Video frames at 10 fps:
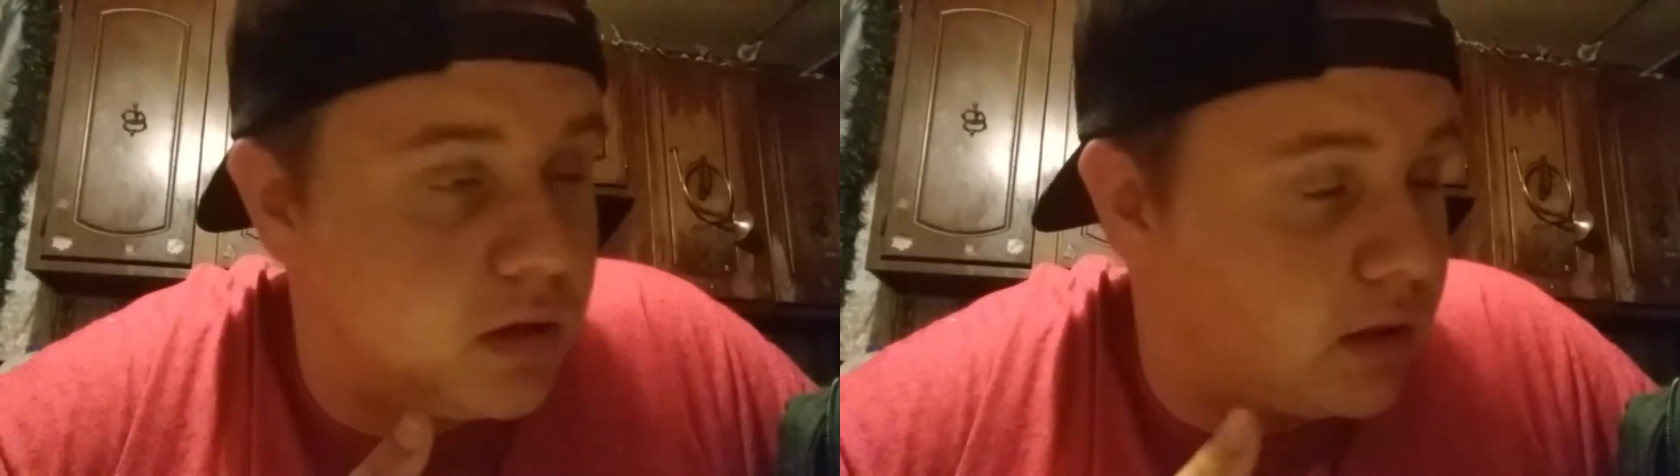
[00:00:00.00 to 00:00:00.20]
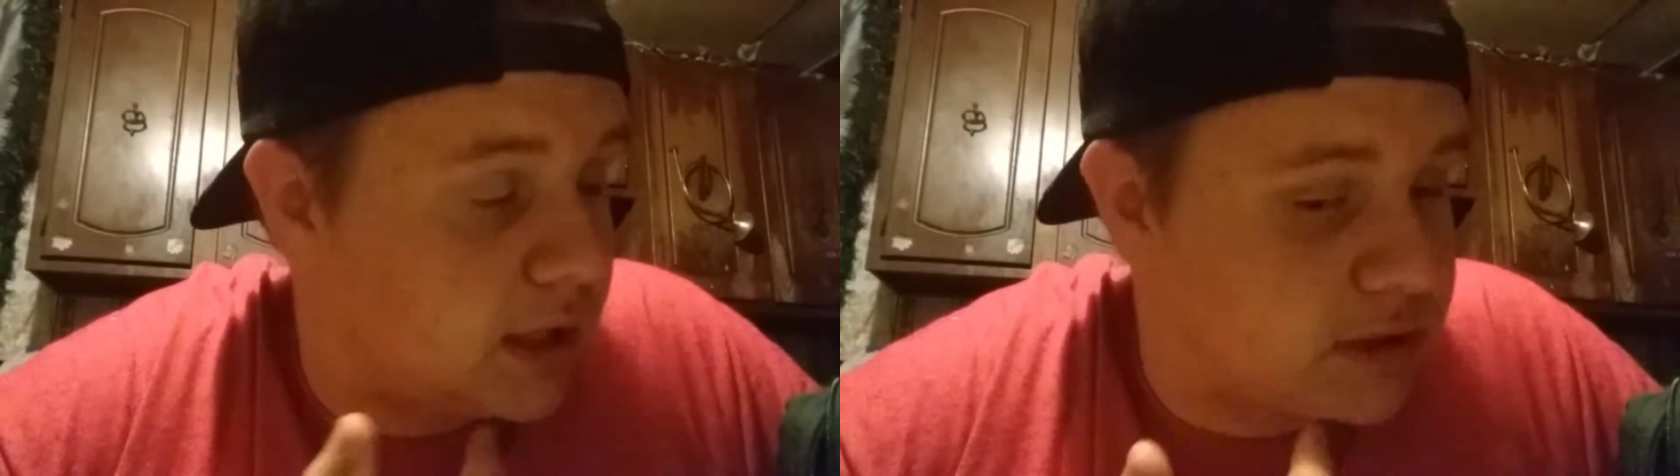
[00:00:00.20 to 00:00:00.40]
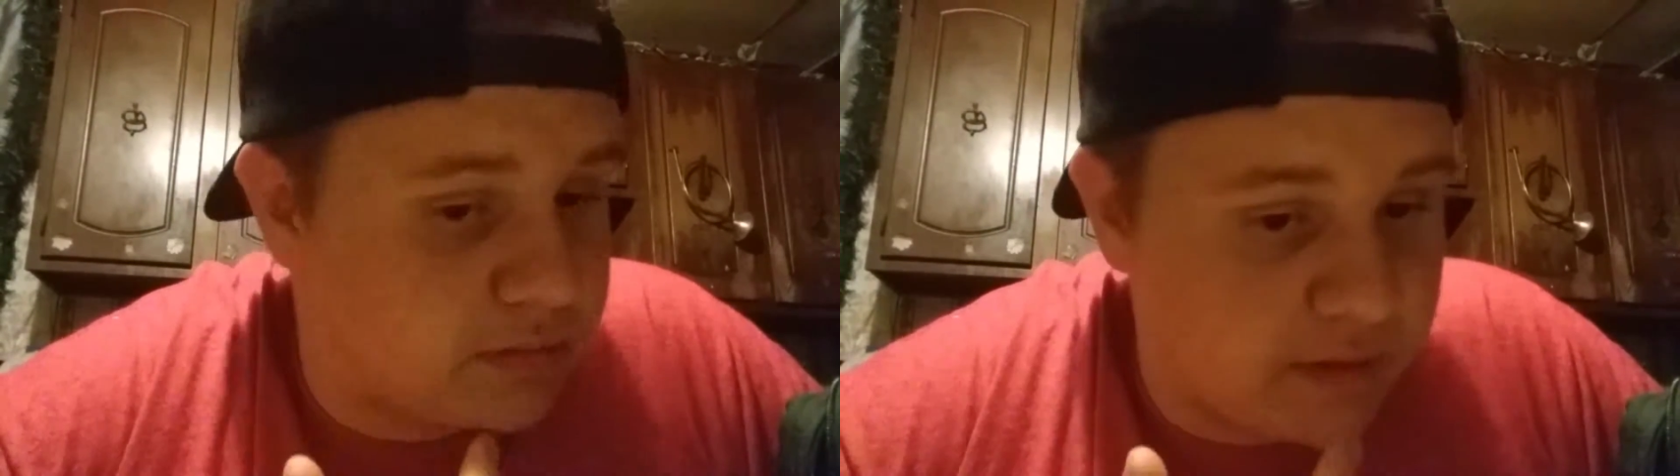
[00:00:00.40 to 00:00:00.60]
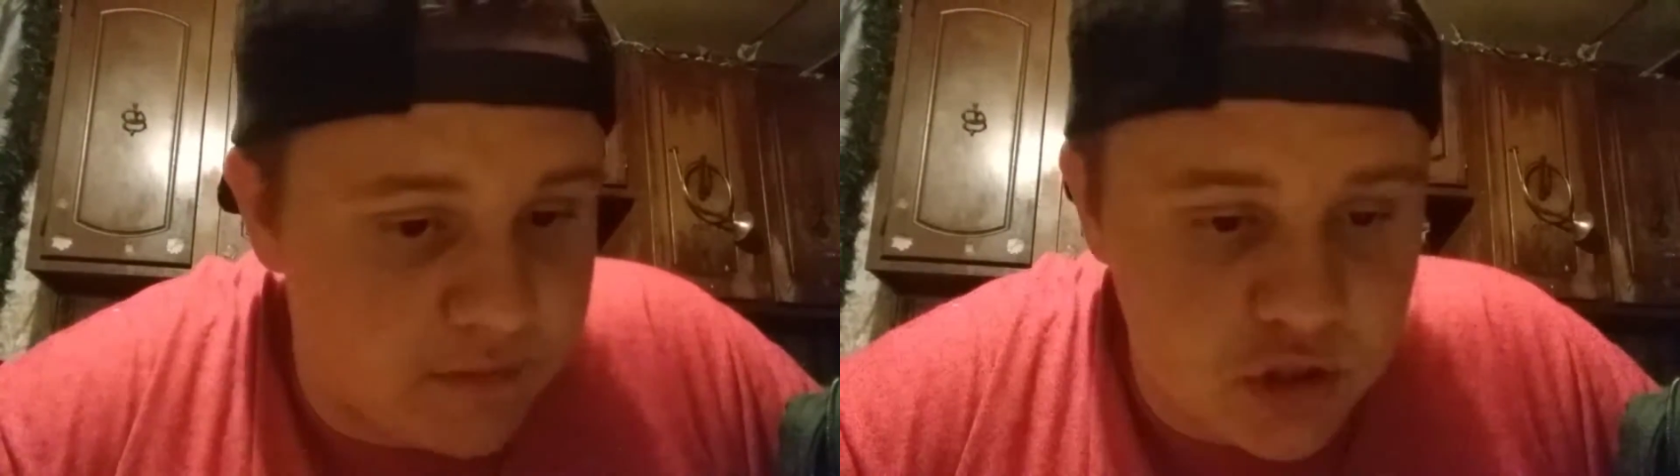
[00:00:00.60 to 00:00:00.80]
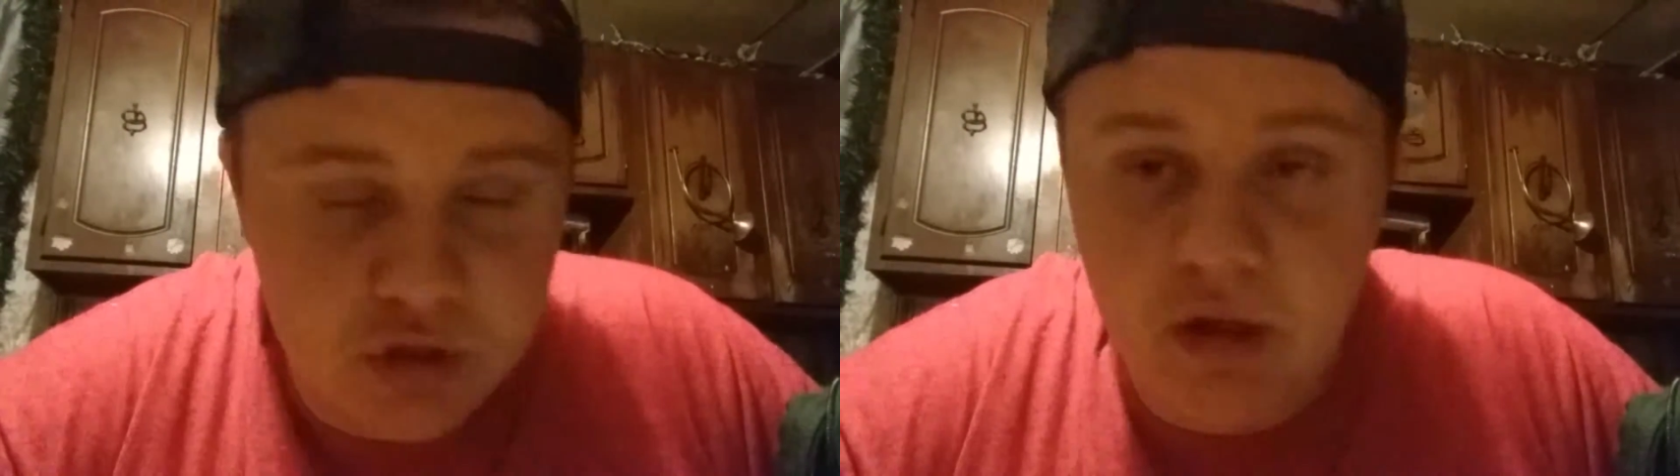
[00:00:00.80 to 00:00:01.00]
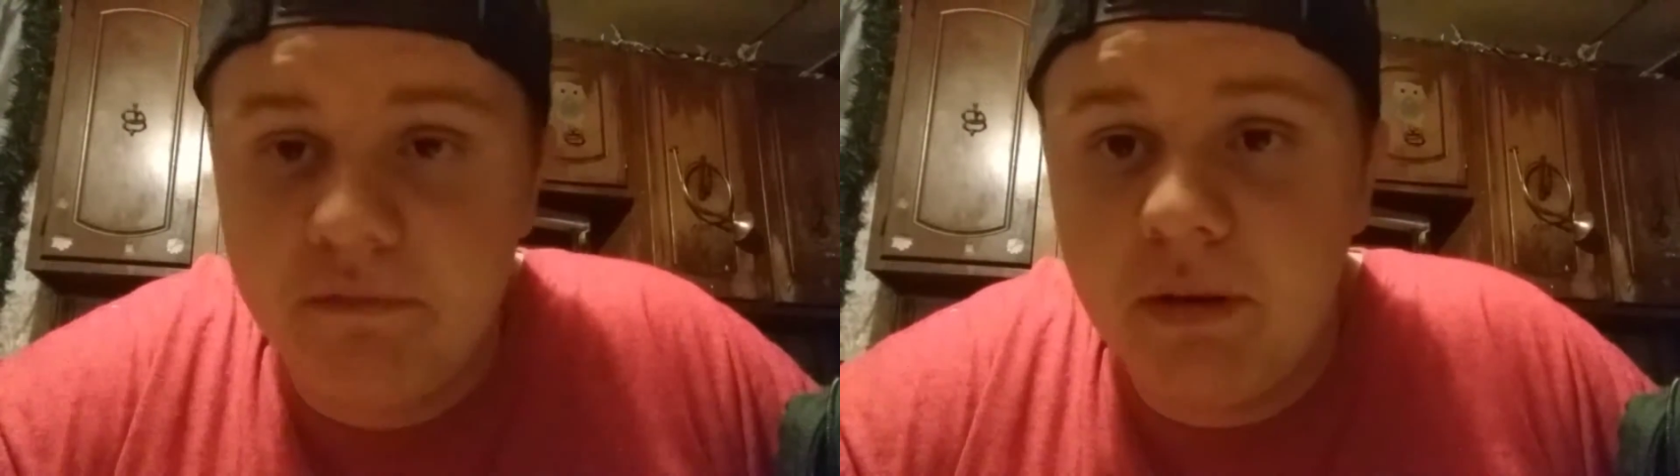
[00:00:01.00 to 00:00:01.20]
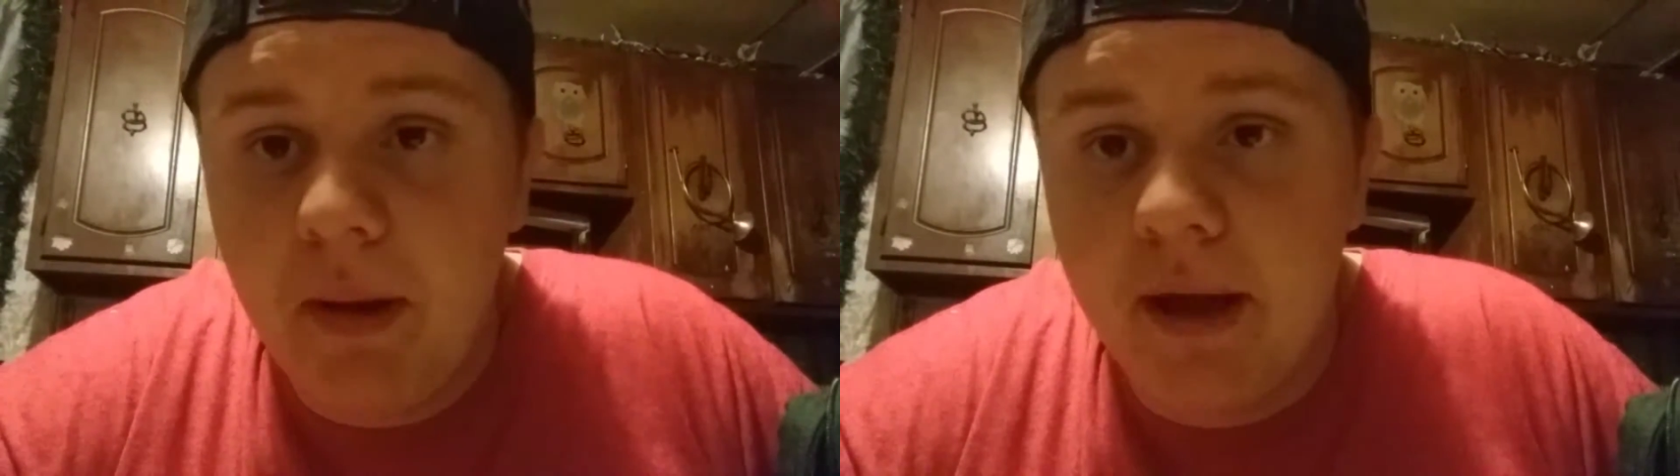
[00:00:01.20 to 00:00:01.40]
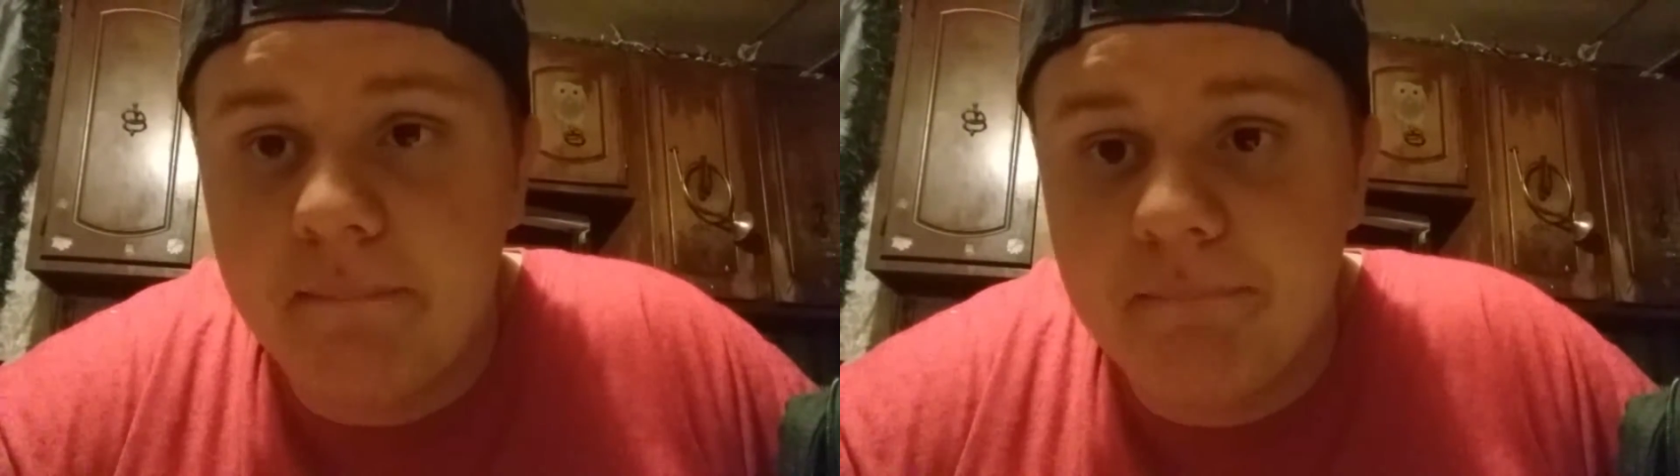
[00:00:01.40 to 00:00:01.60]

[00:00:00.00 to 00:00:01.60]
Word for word: That's when the fish love to bite.